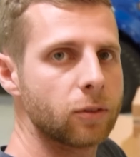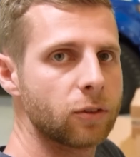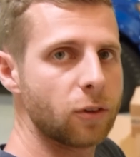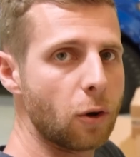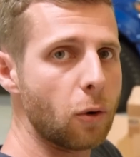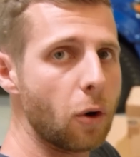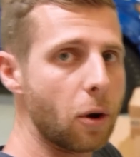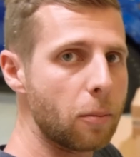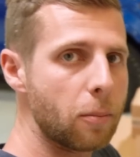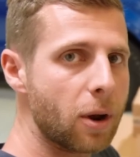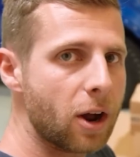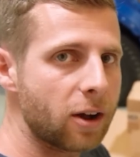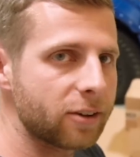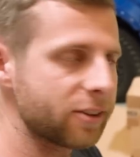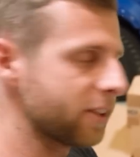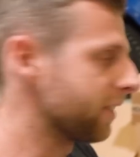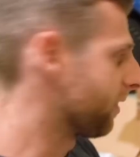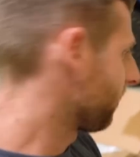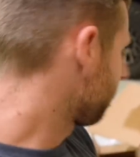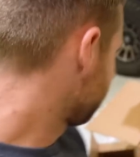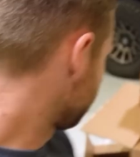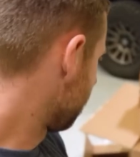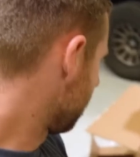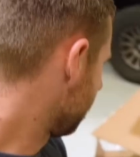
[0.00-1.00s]
So unboxing
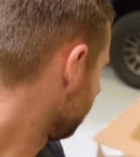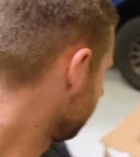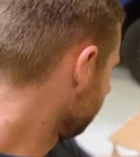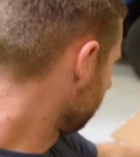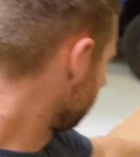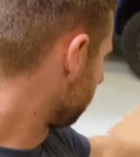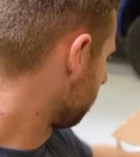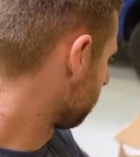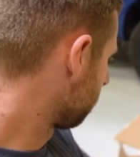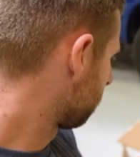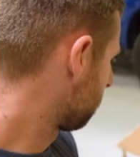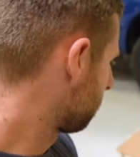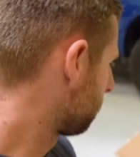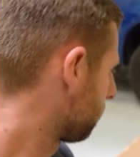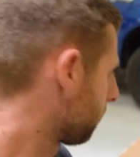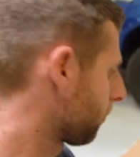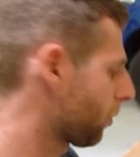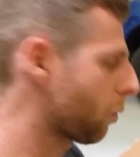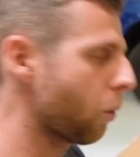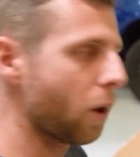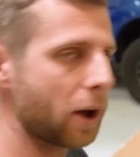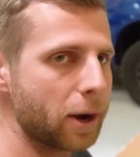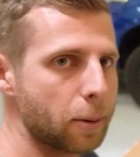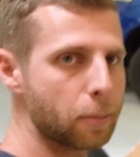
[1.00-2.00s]
this thing was
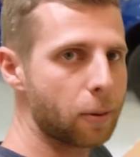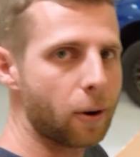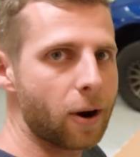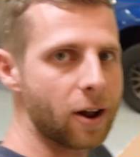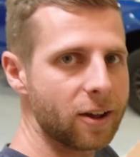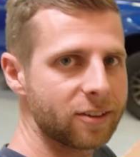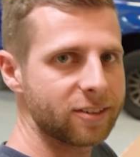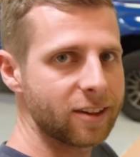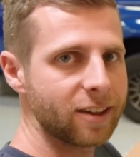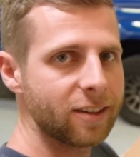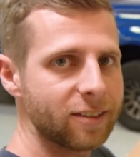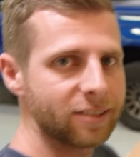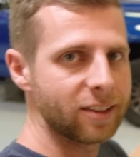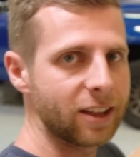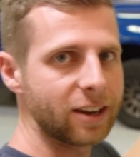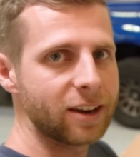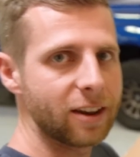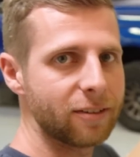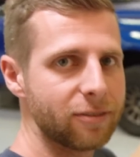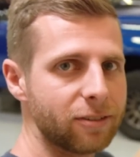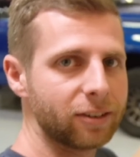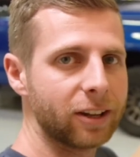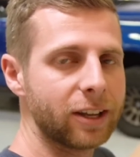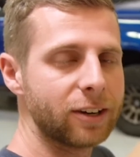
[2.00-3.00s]
quite a process. They
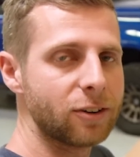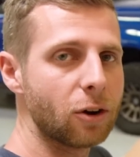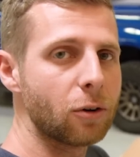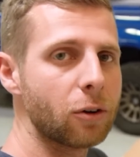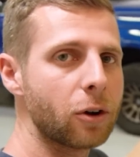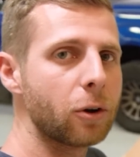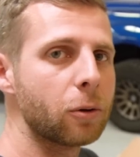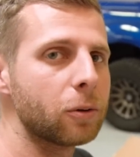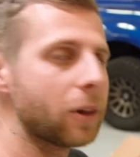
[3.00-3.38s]
definitely don't go